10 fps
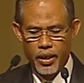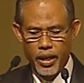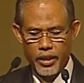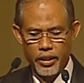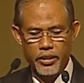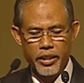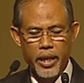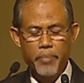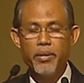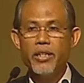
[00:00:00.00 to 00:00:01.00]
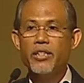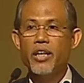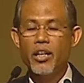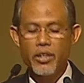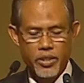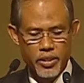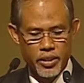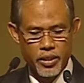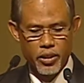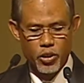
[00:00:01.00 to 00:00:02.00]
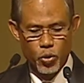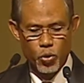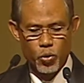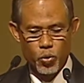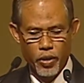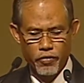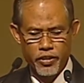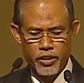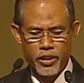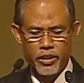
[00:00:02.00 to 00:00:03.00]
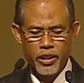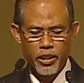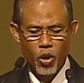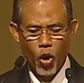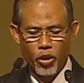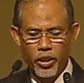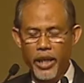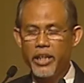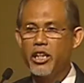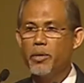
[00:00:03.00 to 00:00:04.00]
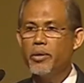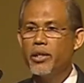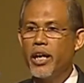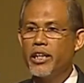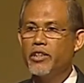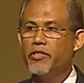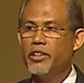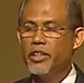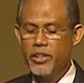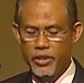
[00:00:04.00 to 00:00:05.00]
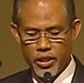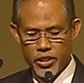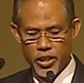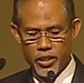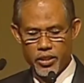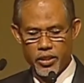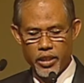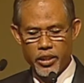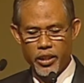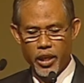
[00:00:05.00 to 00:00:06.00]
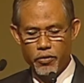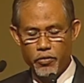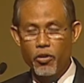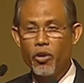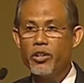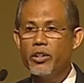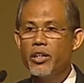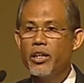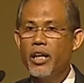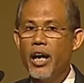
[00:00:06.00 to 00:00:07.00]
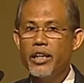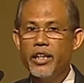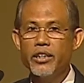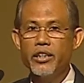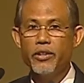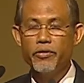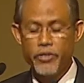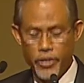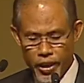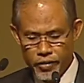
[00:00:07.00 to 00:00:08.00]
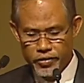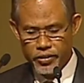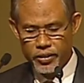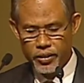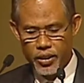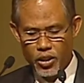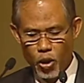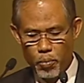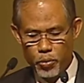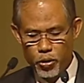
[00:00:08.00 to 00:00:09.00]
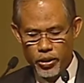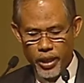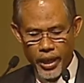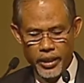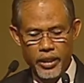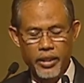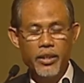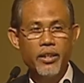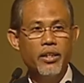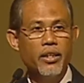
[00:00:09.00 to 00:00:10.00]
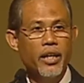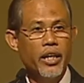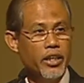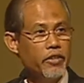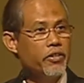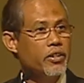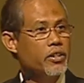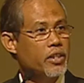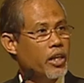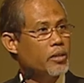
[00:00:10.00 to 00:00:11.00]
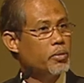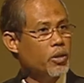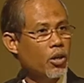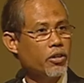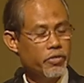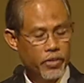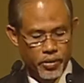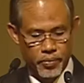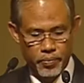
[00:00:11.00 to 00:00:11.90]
an internet-based currency used to facilitate online criminal activities such as credit card fraud, identity theft, computer hacking, and even child pornography.